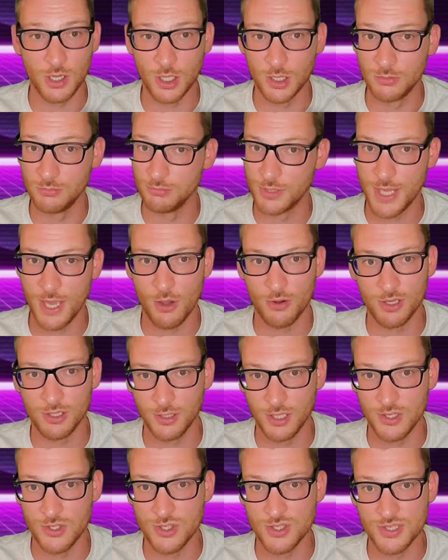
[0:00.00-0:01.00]
on
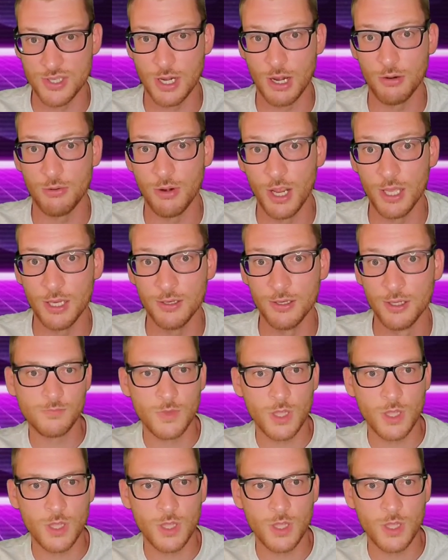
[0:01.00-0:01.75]
calculations that I ran.